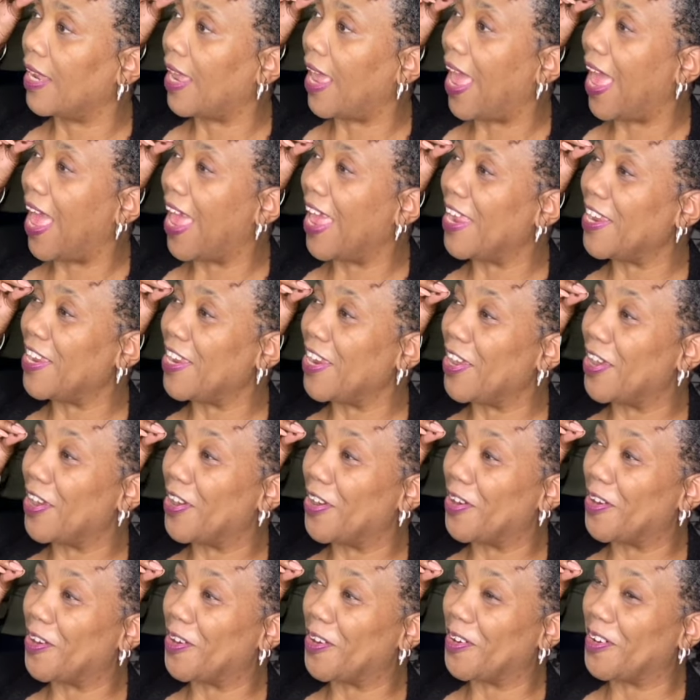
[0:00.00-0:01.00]
I
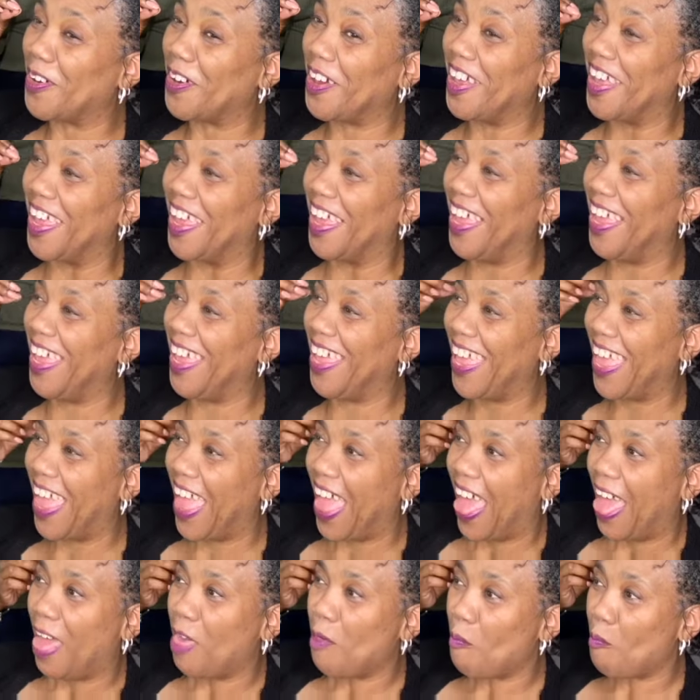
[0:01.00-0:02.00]
know.
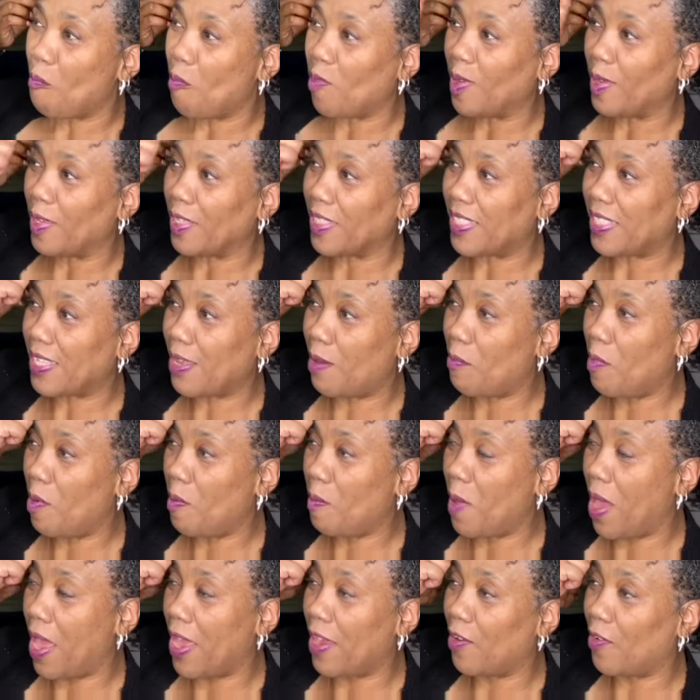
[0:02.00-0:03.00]
Some of
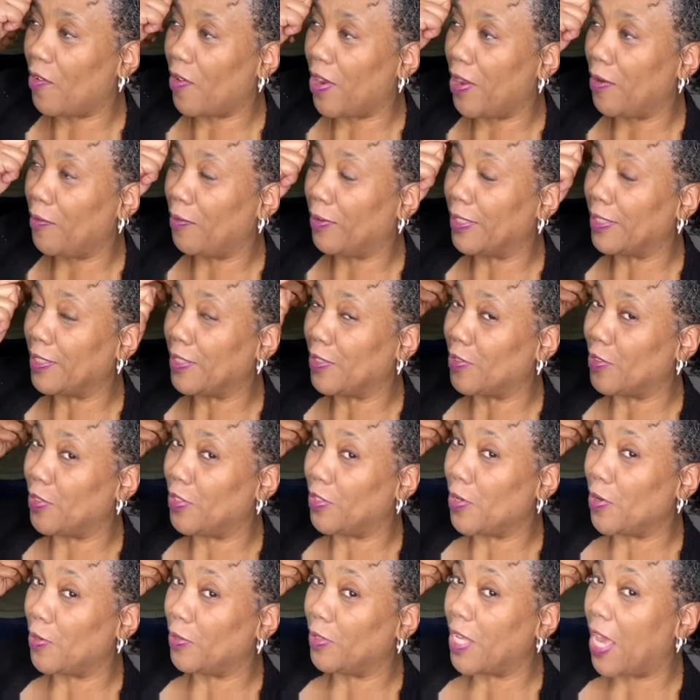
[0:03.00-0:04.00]
my gray ones are
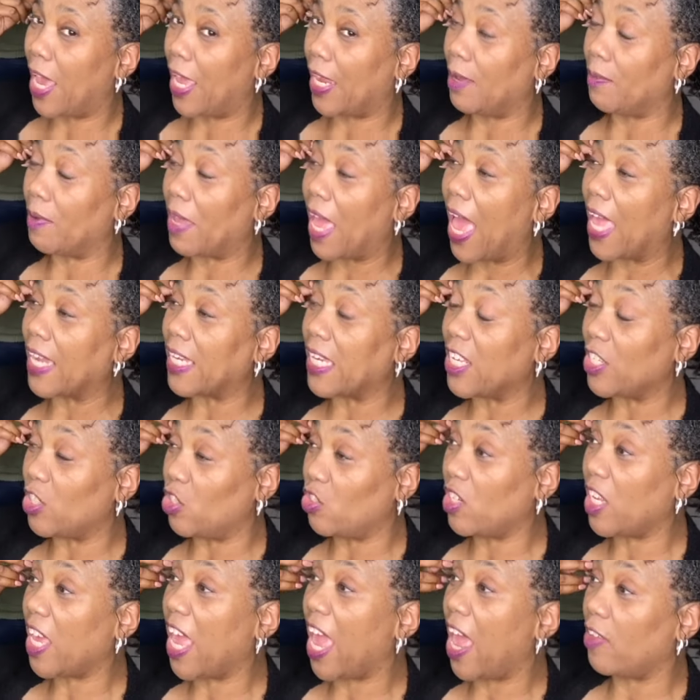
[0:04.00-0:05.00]
so tiny, but I need
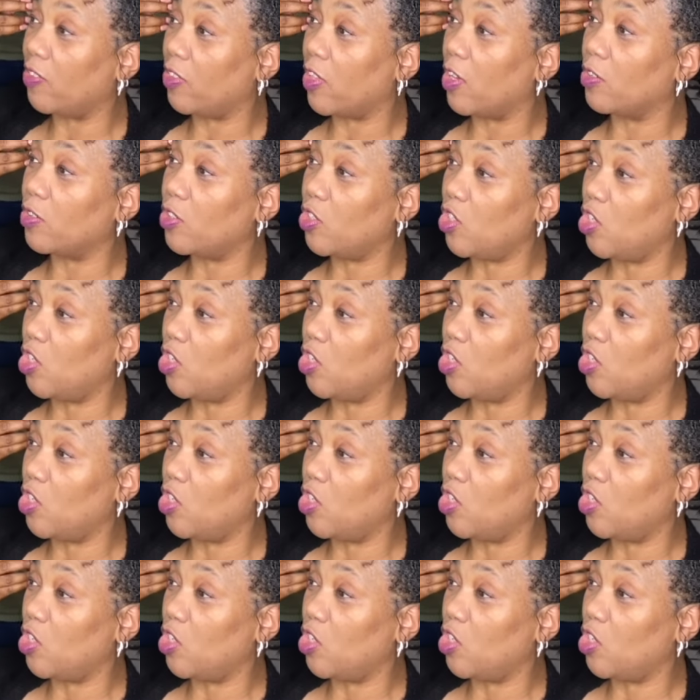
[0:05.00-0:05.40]
you to count those too.